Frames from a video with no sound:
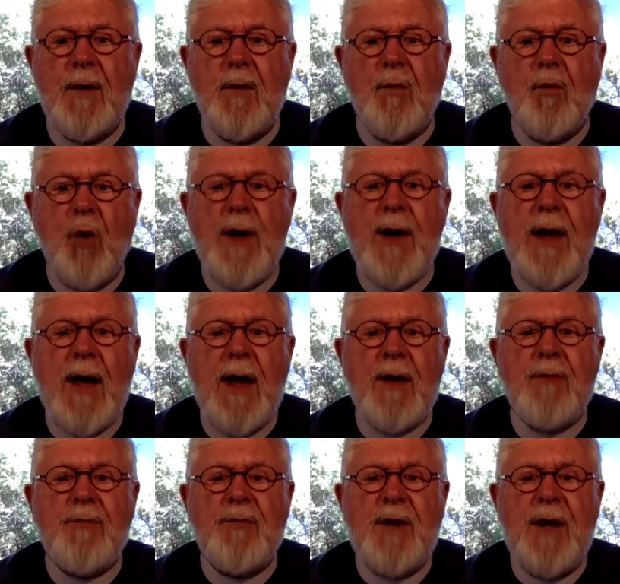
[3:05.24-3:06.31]
1 out
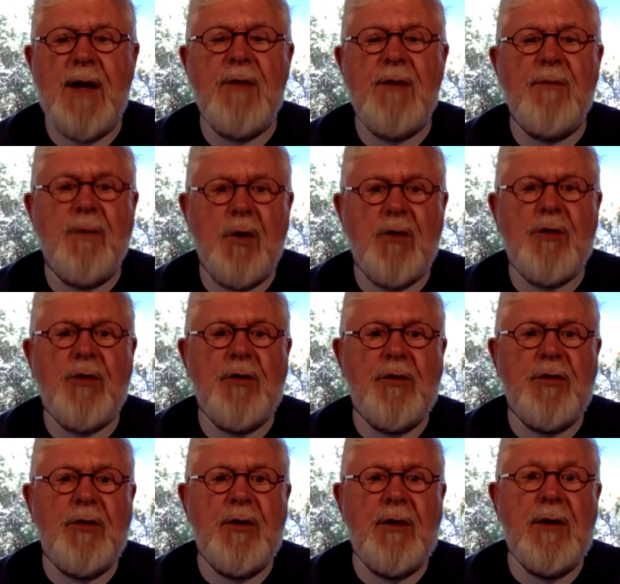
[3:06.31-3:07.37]
of 10
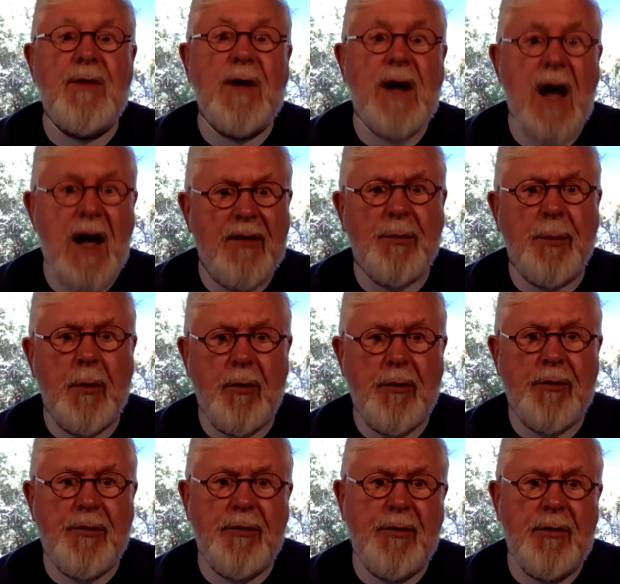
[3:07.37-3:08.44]
verses in the
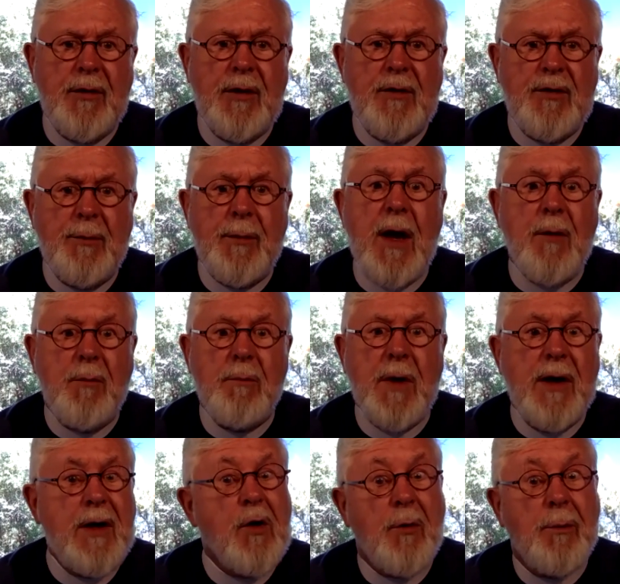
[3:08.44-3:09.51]
Gospels is about
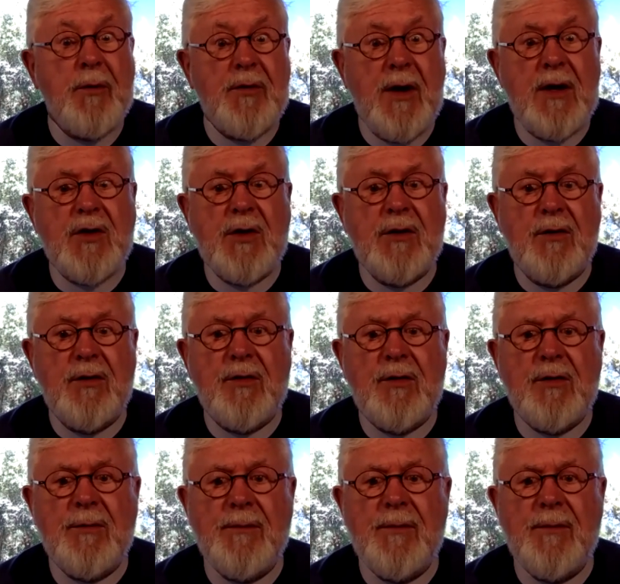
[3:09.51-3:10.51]
money or possessions.